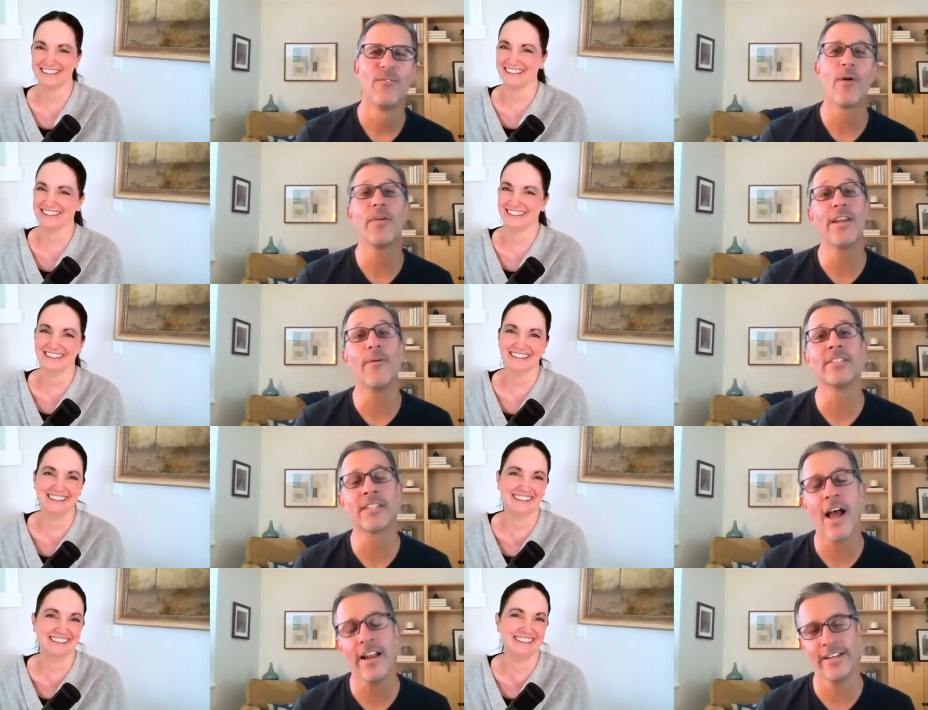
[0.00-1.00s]
Speaker 1: well, we know what
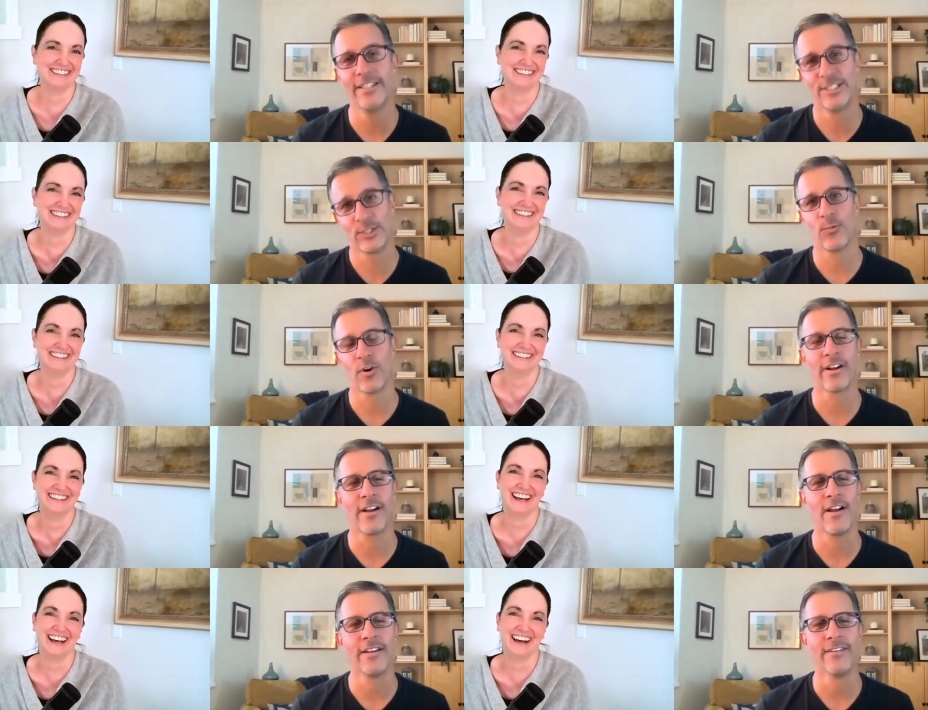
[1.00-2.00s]
Scott needs to
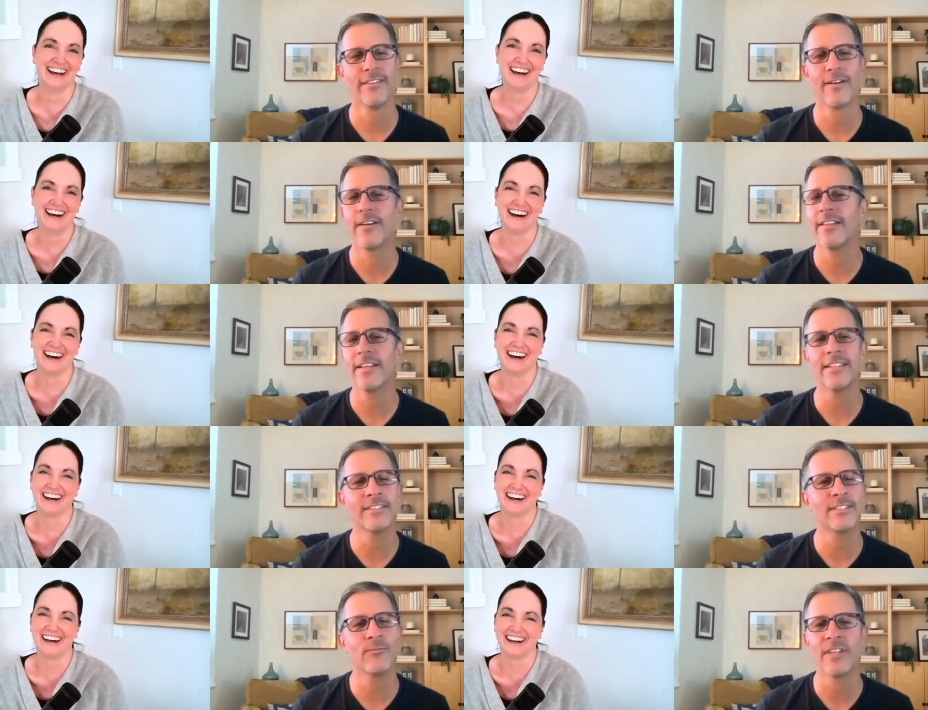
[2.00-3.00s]
work on. Uh,
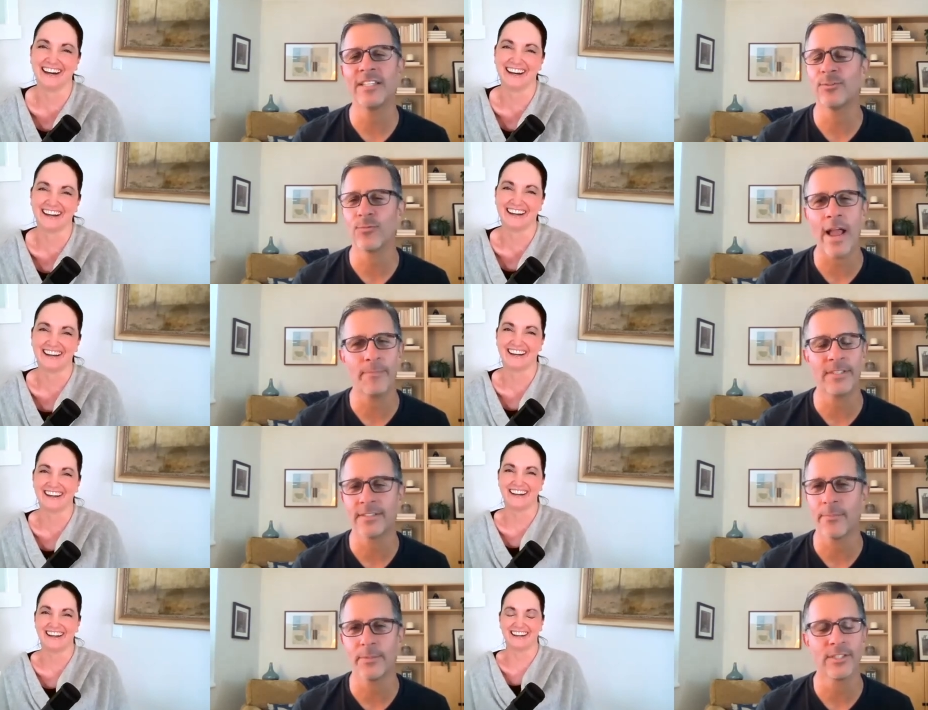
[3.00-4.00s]
it's let's wrap
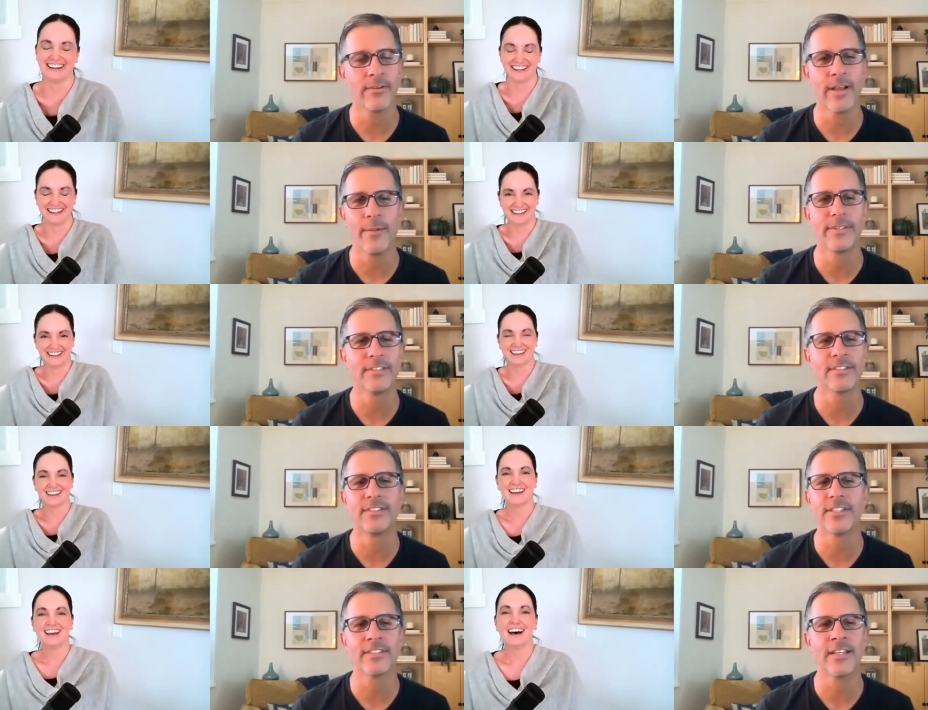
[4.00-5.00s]
this episode up. It's
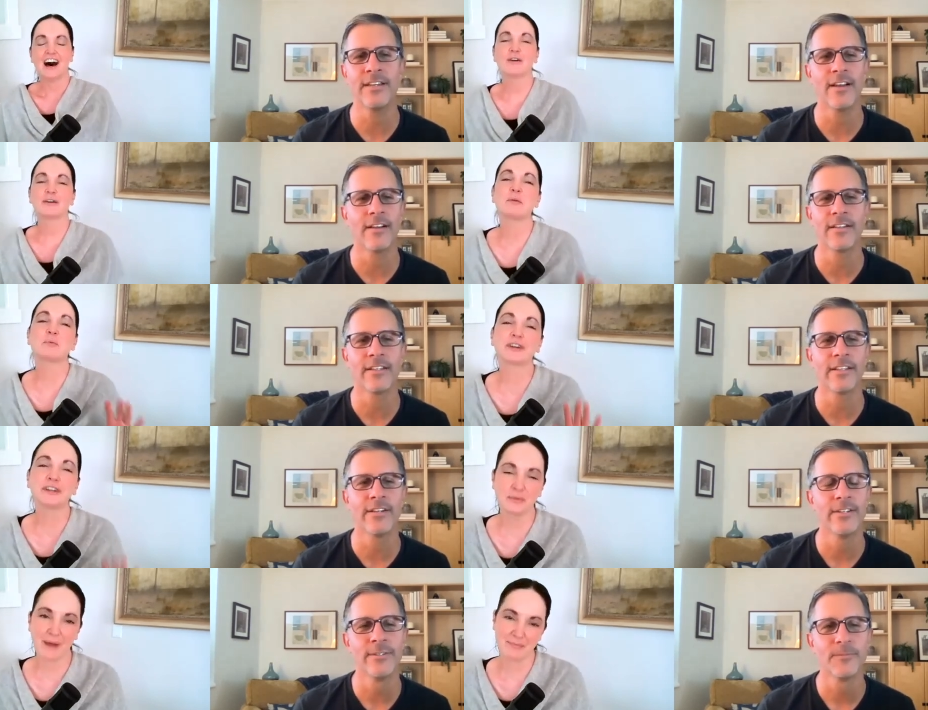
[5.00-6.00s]
just getting okay. Ugly. We're
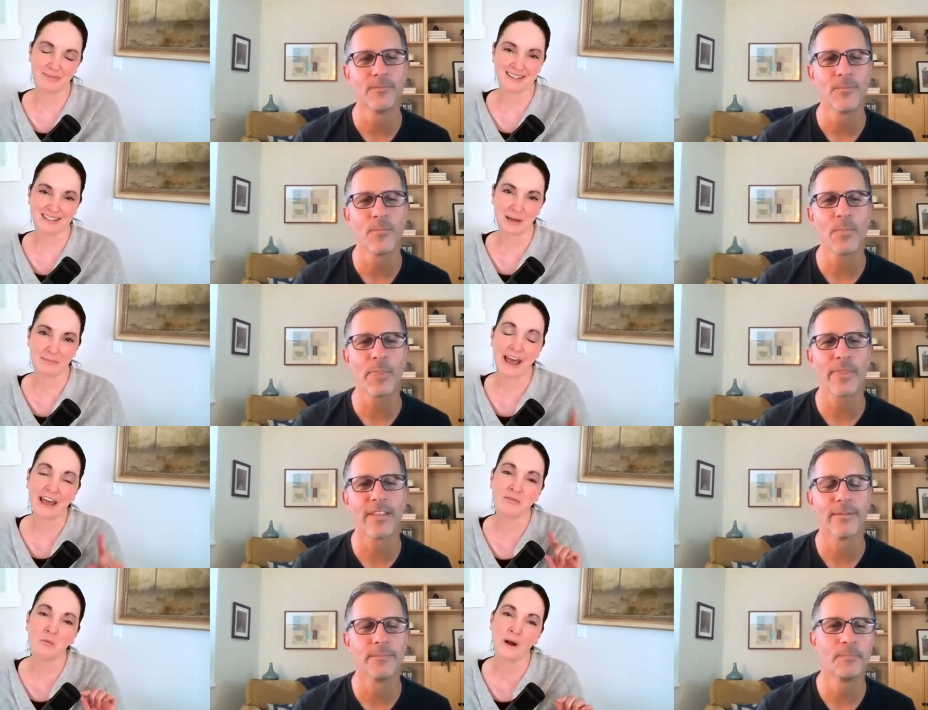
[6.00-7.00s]
Speaker 2: gonna wrap this up. I
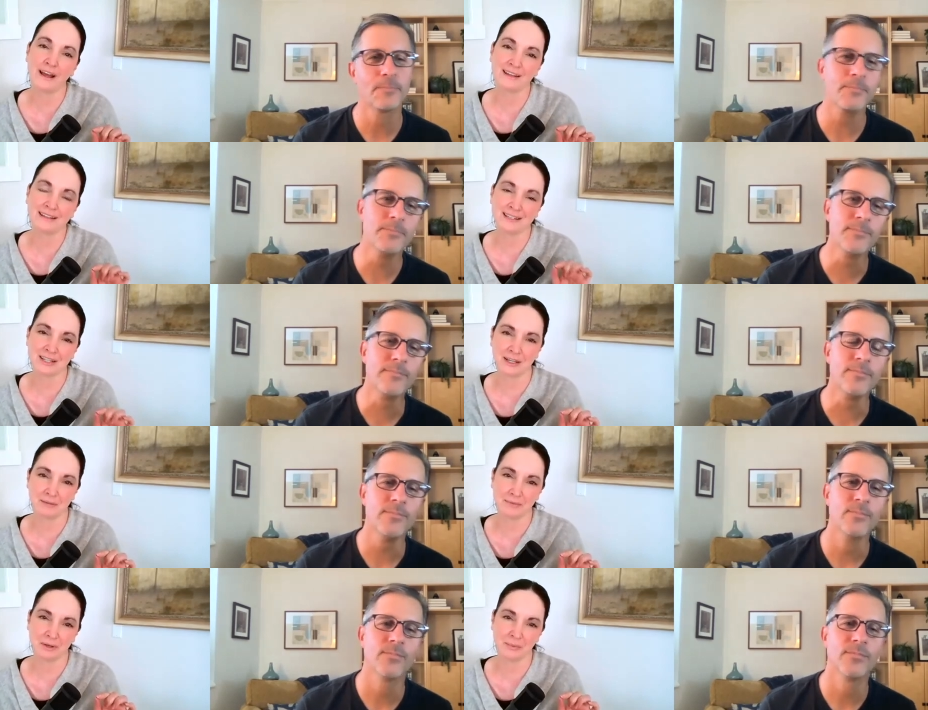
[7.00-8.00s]
have one tip
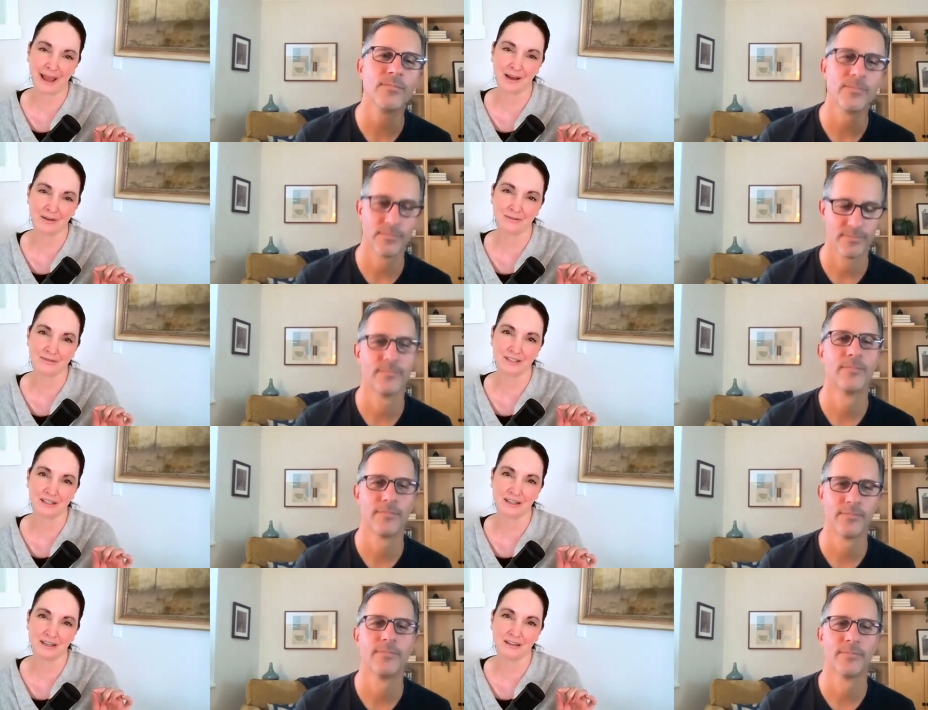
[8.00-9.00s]
around
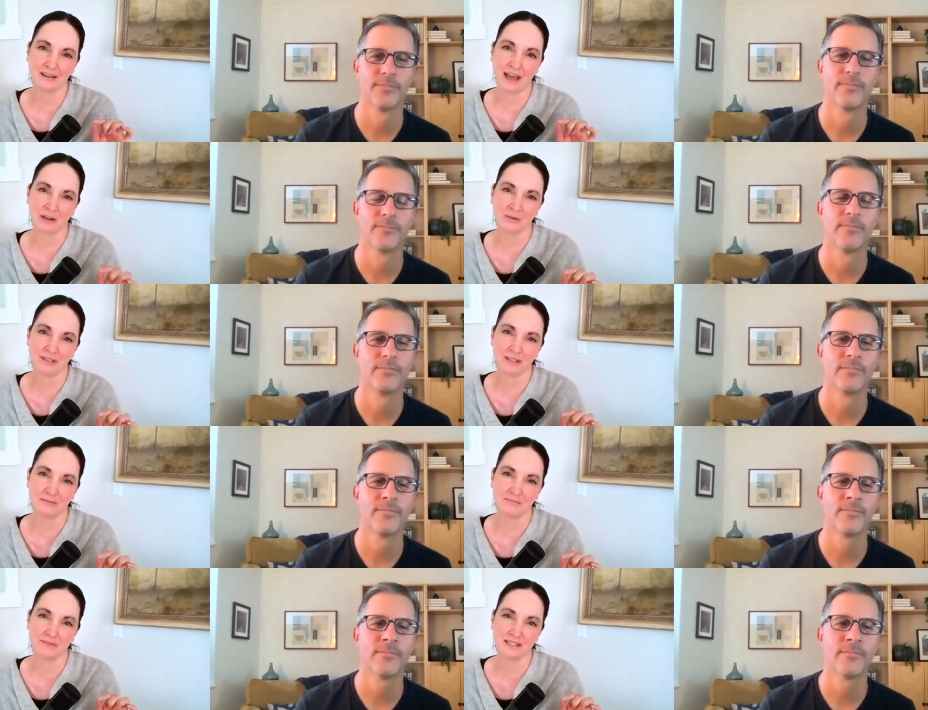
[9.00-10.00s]

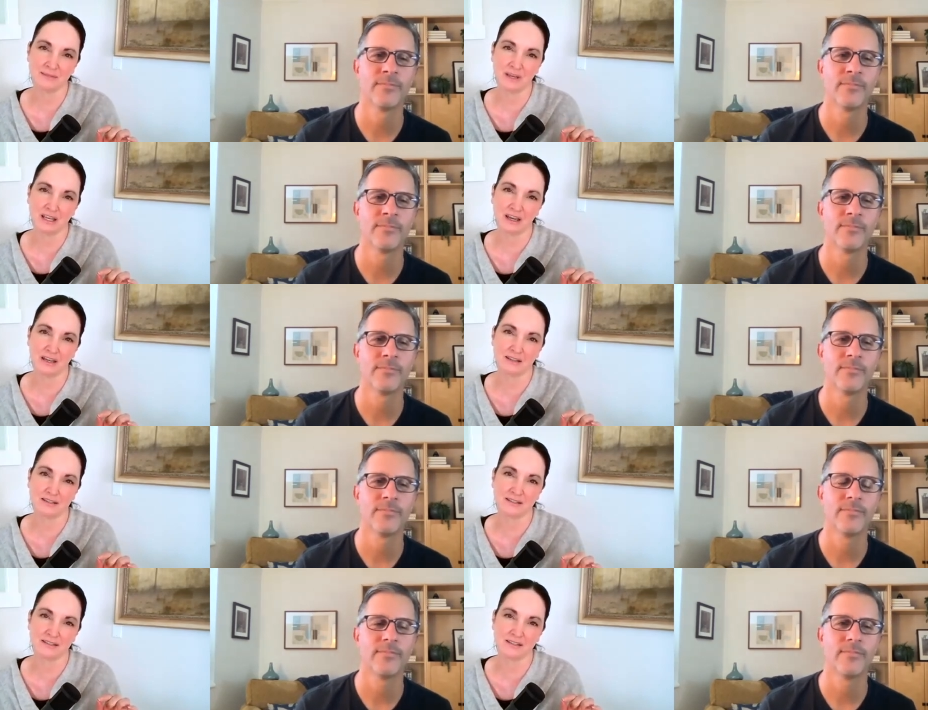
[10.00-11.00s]
acronyms
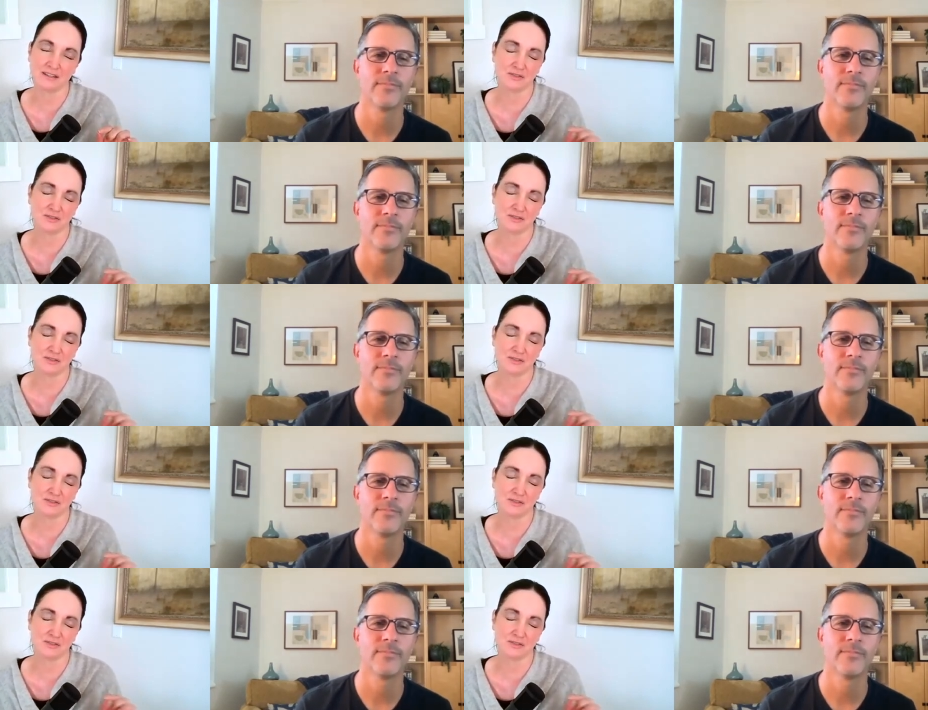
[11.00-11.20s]
because they're